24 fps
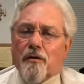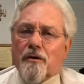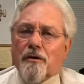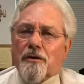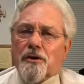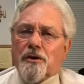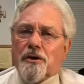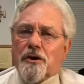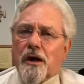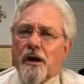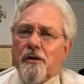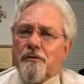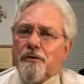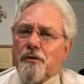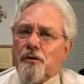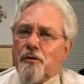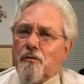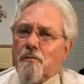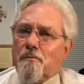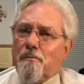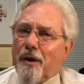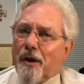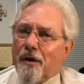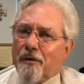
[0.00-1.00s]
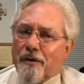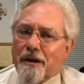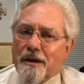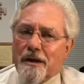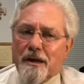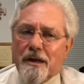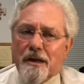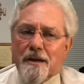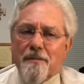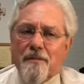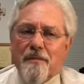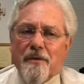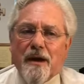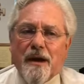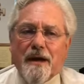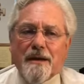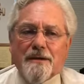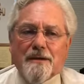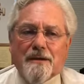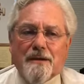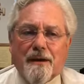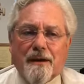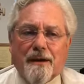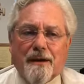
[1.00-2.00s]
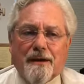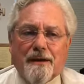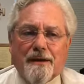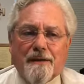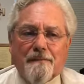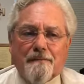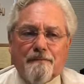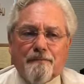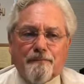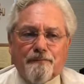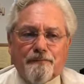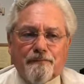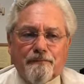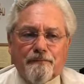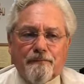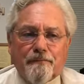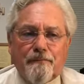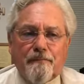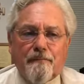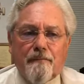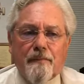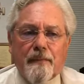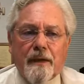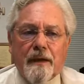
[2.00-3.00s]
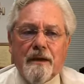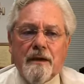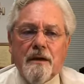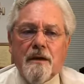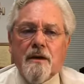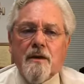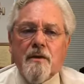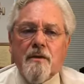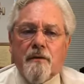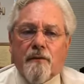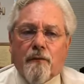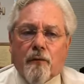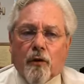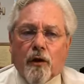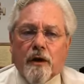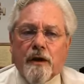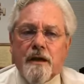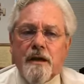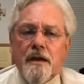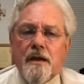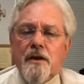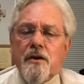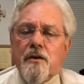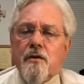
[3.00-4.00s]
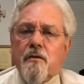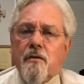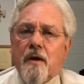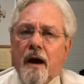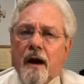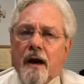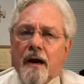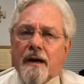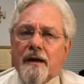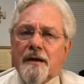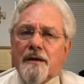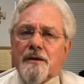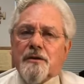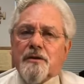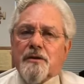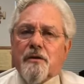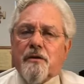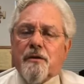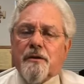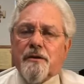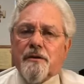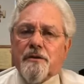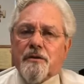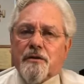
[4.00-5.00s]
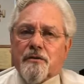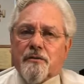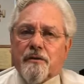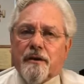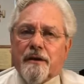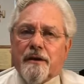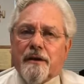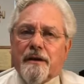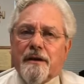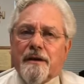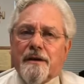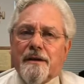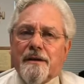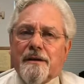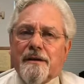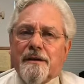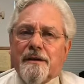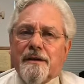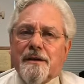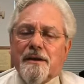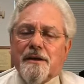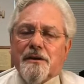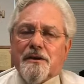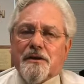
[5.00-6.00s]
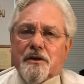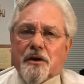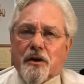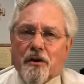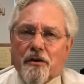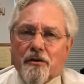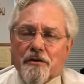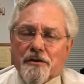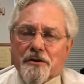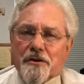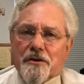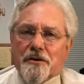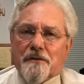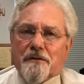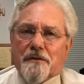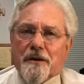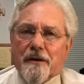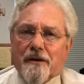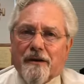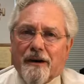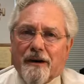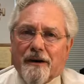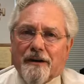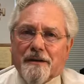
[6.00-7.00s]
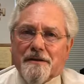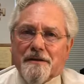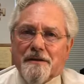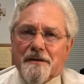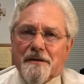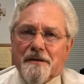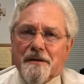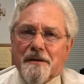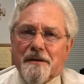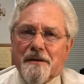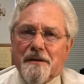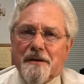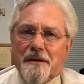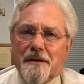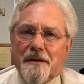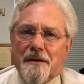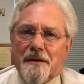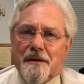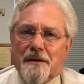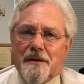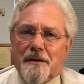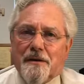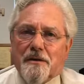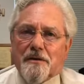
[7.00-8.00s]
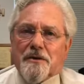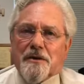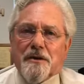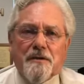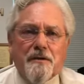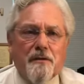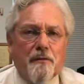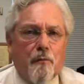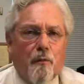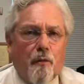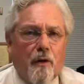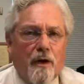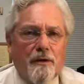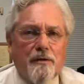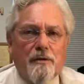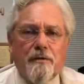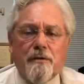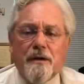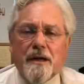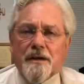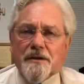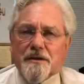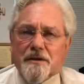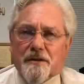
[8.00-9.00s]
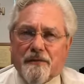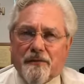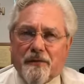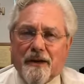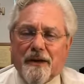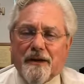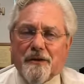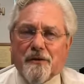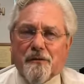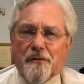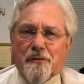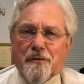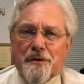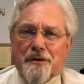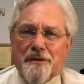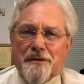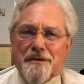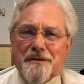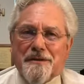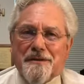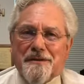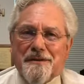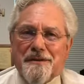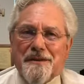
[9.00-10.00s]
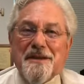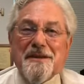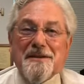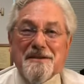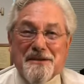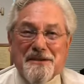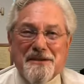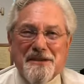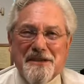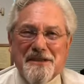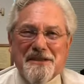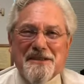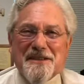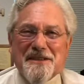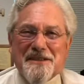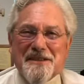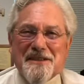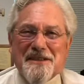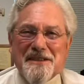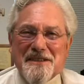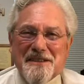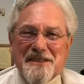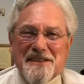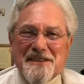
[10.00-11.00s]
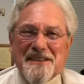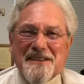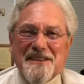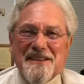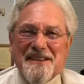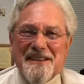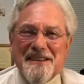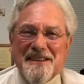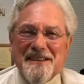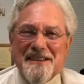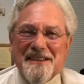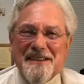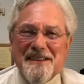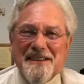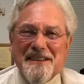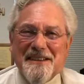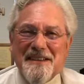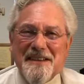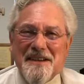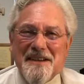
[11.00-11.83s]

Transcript: Nor shall you bury him that day, for he who hangs on a tree is cursed of God. You see, the one who has the final word is Jesus, isn't he?